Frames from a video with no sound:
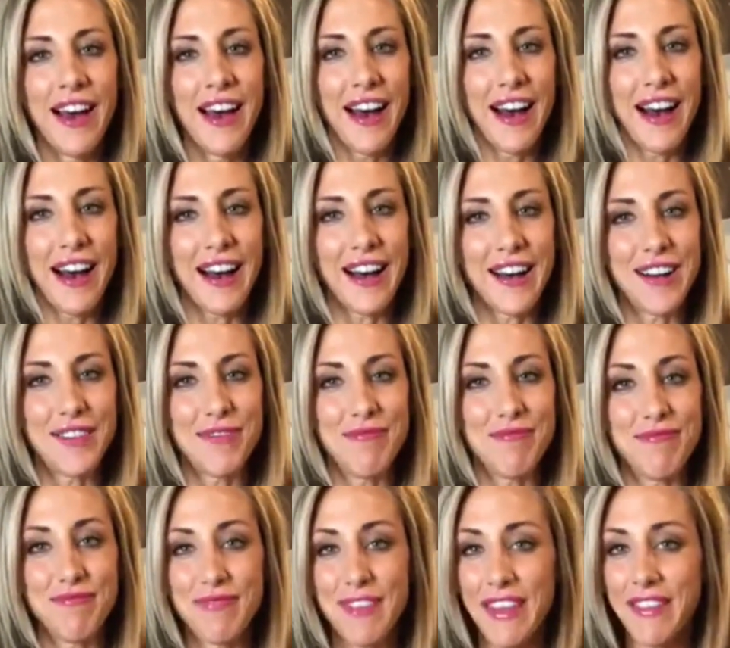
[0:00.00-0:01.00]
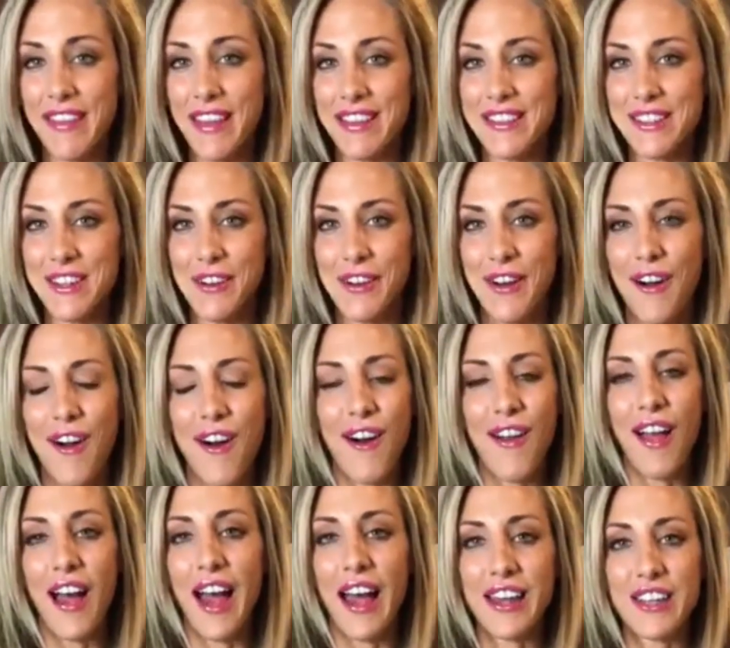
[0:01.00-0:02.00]
And that's your
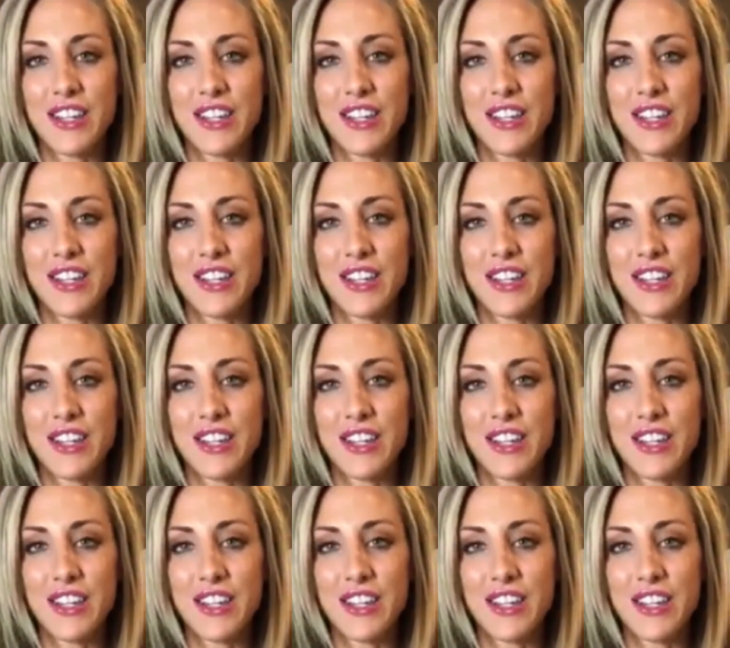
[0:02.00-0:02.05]
call.